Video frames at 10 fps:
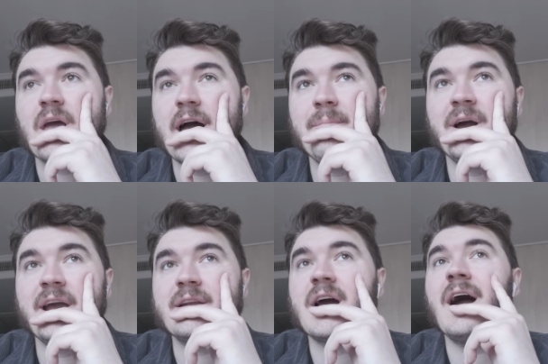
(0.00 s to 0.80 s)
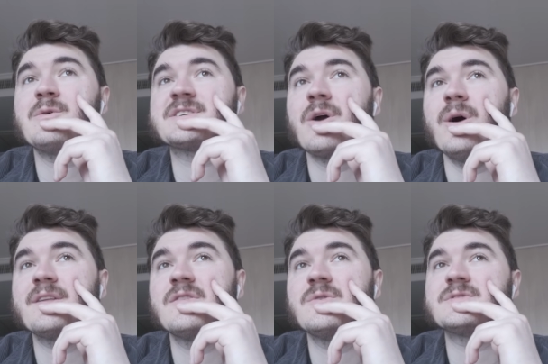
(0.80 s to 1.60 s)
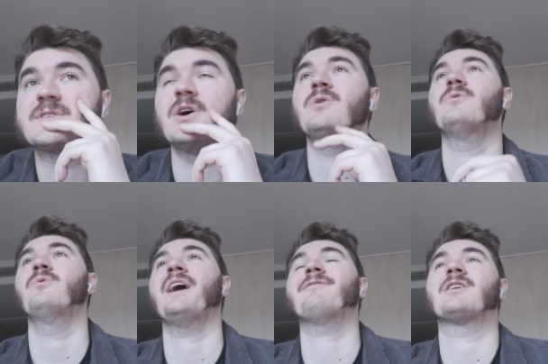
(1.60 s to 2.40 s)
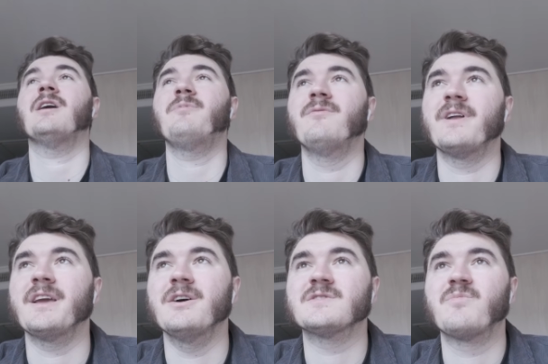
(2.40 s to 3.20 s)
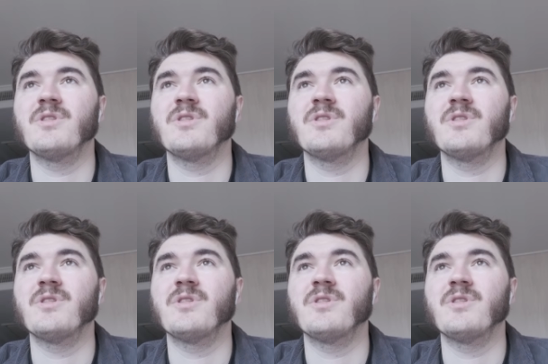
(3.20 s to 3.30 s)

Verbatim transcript: I might. I was going to. So we have a couple videos